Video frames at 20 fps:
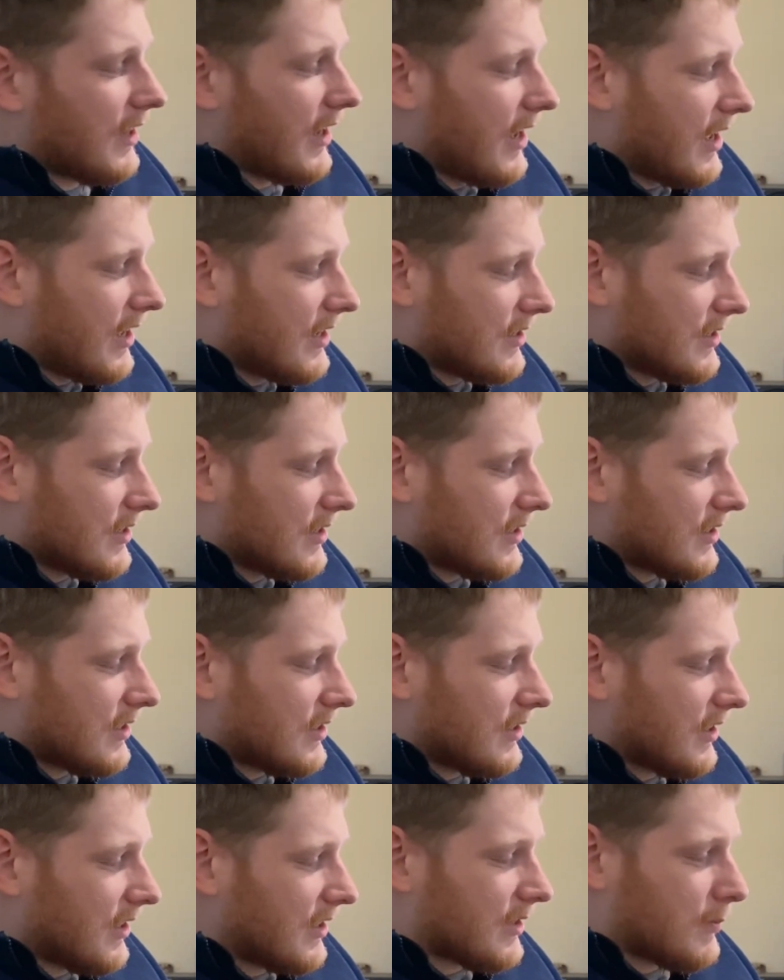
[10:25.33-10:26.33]
as
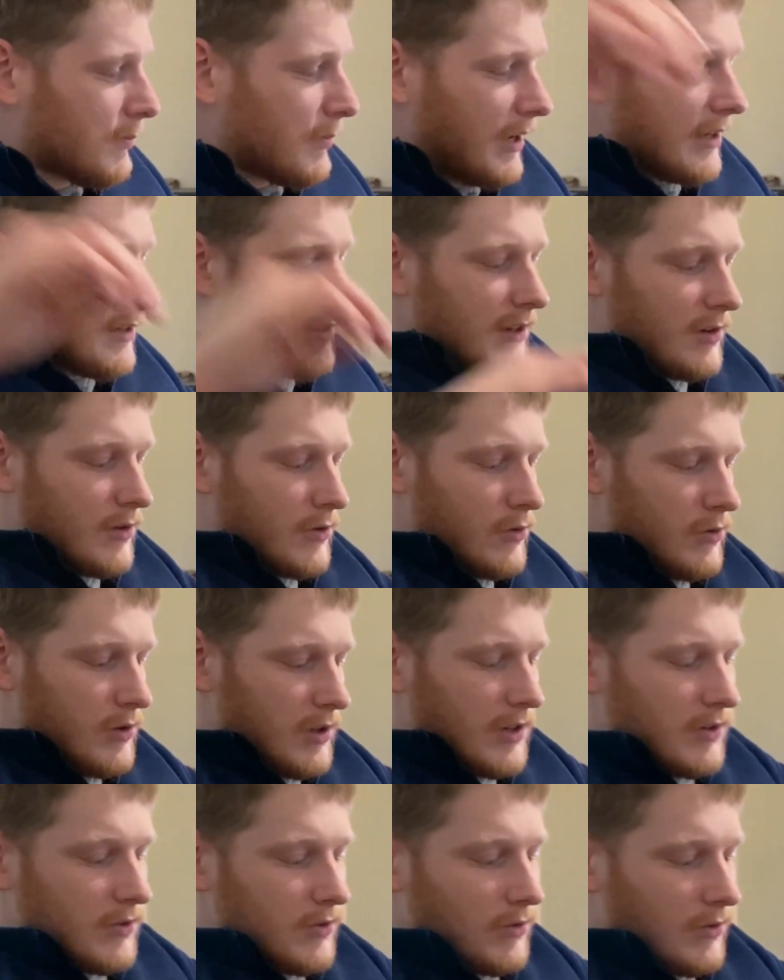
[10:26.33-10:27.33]
expected. Ooh, the
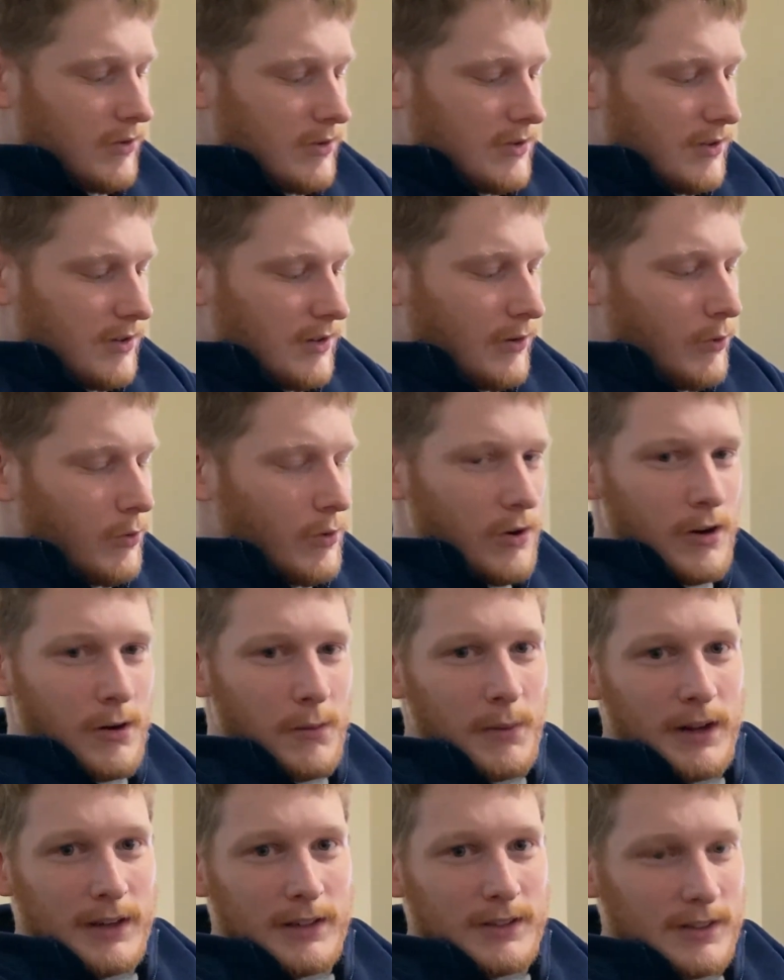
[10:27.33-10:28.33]
controller's a little
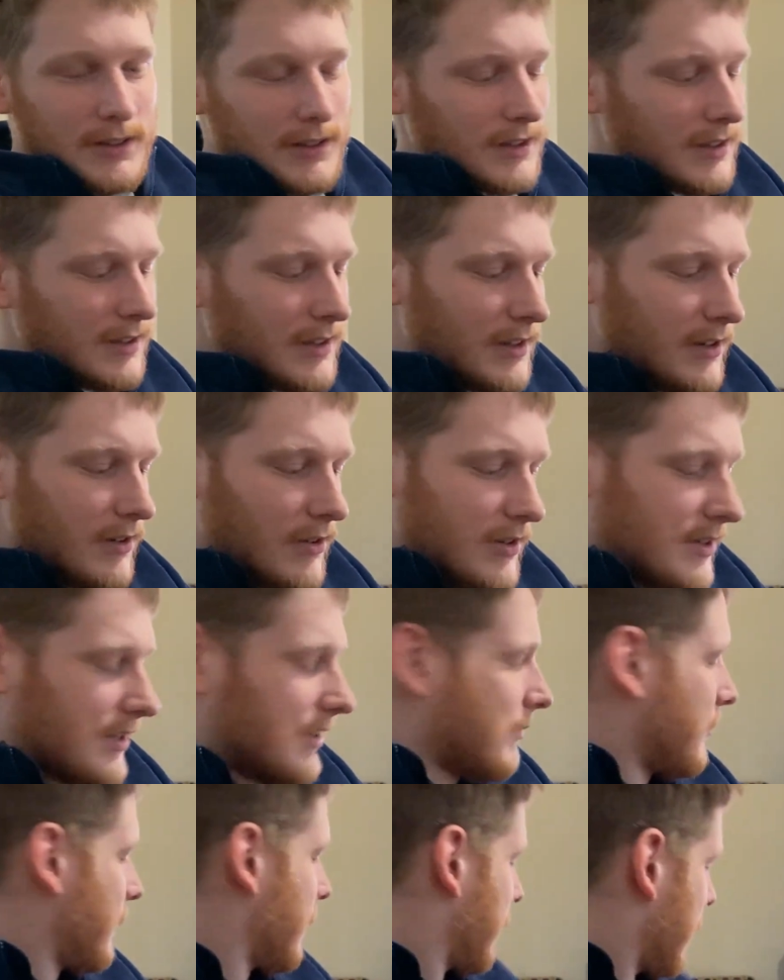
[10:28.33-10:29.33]
warm actually, I didn't notice
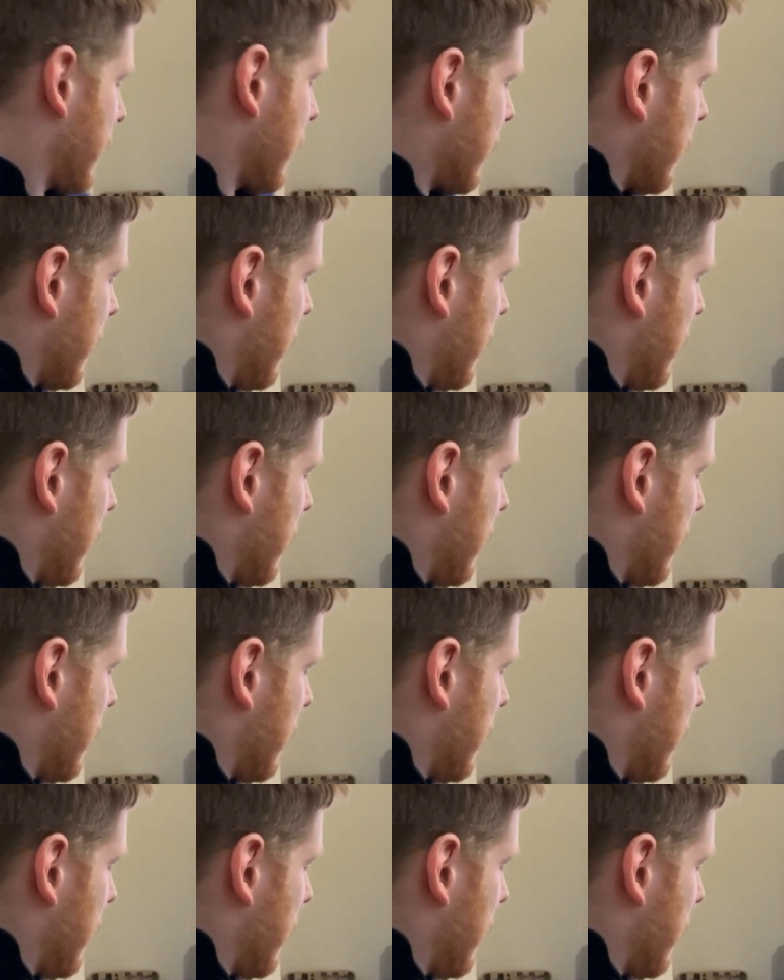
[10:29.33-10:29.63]
that before.